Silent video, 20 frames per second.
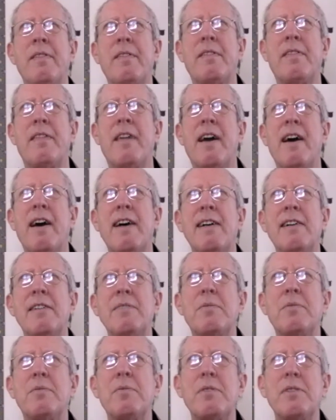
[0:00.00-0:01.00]
that
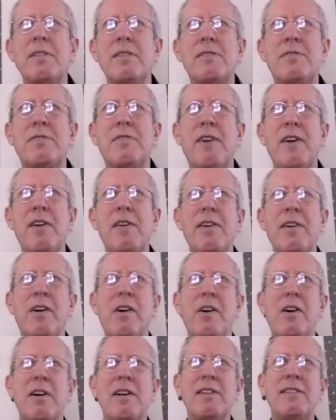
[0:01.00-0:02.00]
it's very
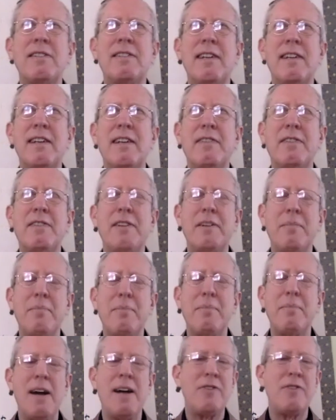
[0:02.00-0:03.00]
hard to even
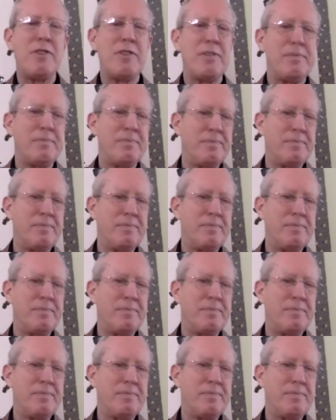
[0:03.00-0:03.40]
imagine